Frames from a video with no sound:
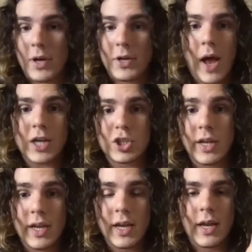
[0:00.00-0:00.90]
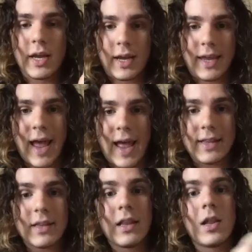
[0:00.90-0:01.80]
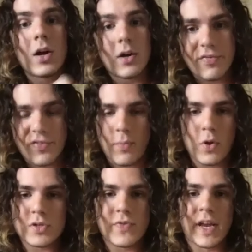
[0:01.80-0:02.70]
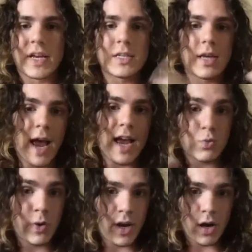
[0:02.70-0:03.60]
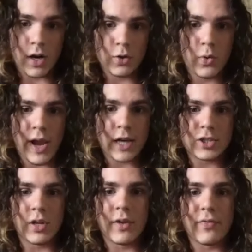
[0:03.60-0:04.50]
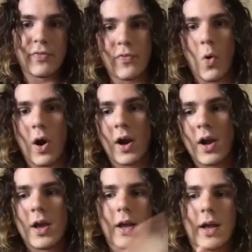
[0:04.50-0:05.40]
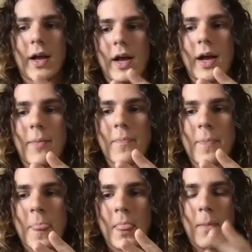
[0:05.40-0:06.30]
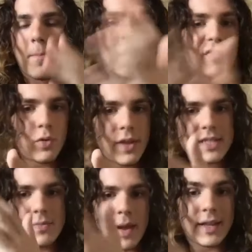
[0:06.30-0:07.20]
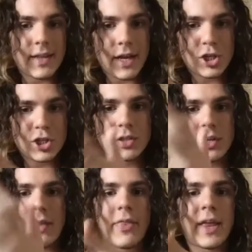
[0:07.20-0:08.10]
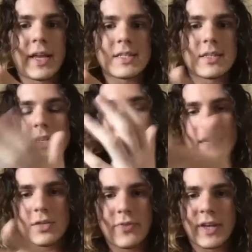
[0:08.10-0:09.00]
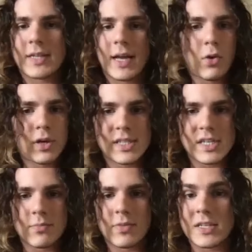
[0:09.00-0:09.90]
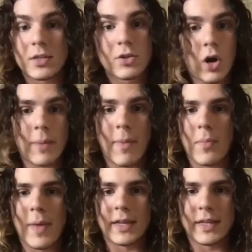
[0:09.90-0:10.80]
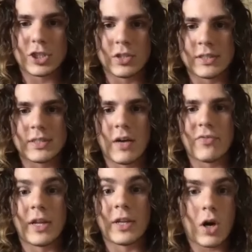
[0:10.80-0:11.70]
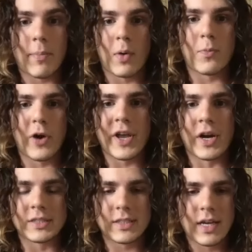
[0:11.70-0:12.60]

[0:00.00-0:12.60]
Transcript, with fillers: you actually can learn from those things as we are doing actually for. Uh, mindfulness, meditation, and things, these kinds of things. Catholicism doesn't talk about meditation and stuff, they talk about prayers.